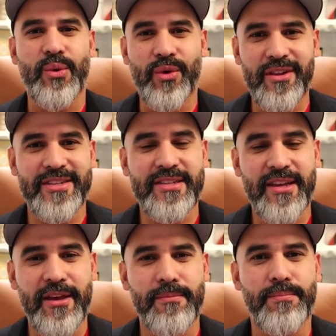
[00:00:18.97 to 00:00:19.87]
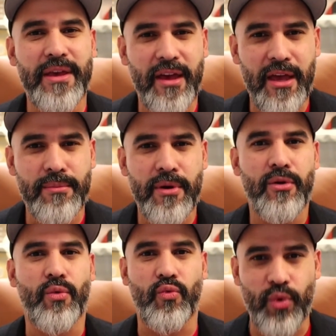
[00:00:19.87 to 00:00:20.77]
real estate became
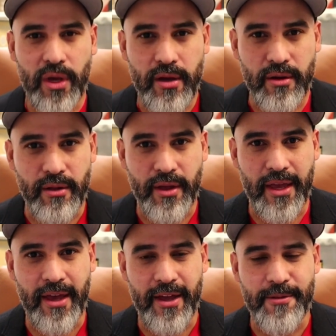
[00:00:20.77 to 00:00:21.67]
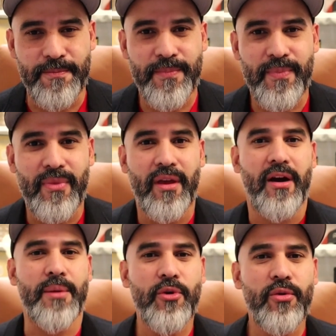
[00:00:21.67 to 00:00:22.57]
real again.
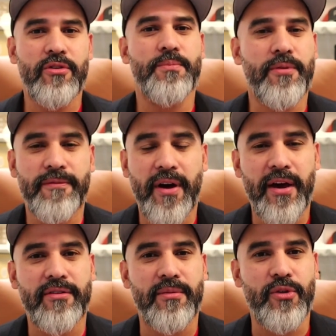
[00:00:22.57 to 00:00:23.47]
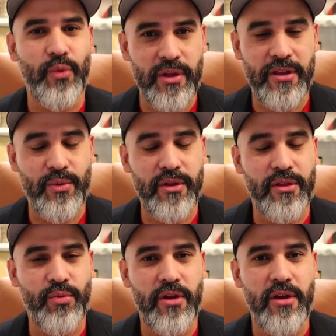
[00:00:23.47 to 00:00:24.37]
I'm going to provide some
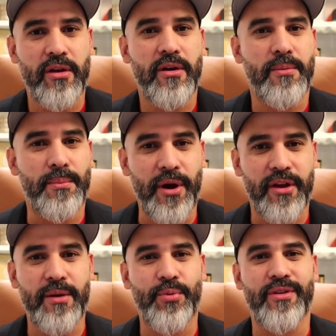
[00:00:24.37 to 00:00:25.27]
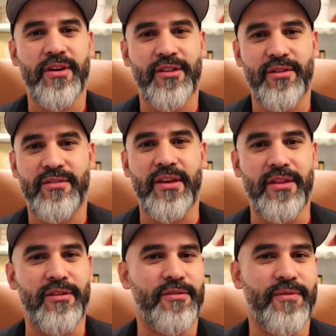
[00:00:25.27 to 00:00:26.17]
2023 market predictions in
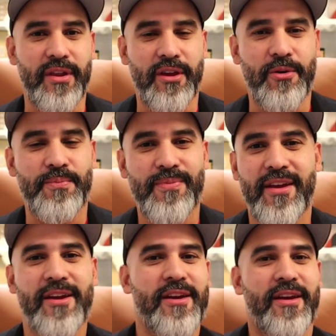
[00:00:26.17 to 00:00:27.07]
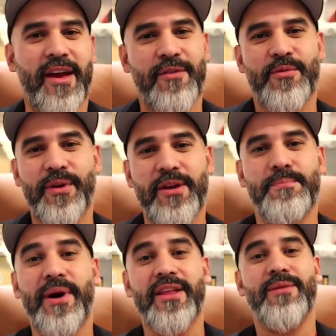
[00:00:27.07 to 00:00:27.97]
this video. Hey everybody,
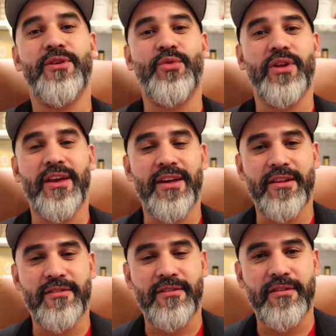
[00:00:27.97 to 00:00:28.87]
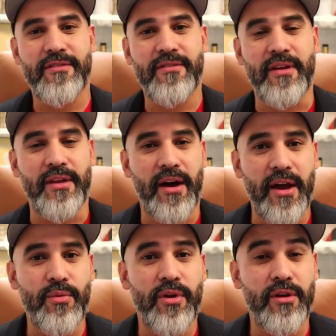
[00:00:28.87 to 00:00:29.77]
my name is Rene and
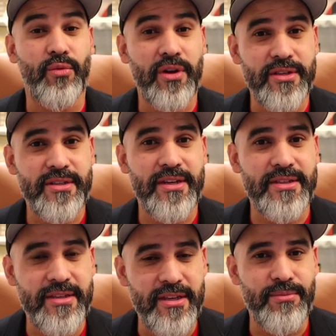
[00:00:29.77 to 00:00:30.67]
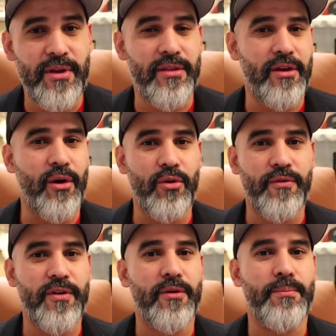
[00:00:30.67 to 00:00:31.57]
I run a real estate team in the
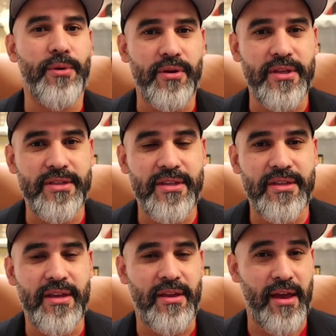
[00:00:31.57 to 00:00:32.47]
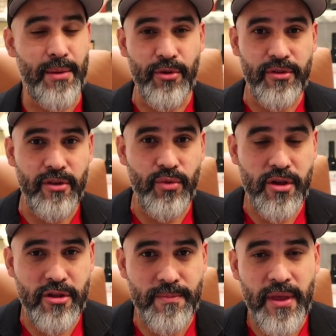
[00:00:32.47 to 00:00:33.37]
Oakville, Burlington, and Hamilton
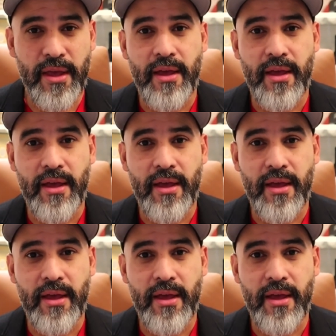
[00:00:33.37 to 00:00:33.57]
region.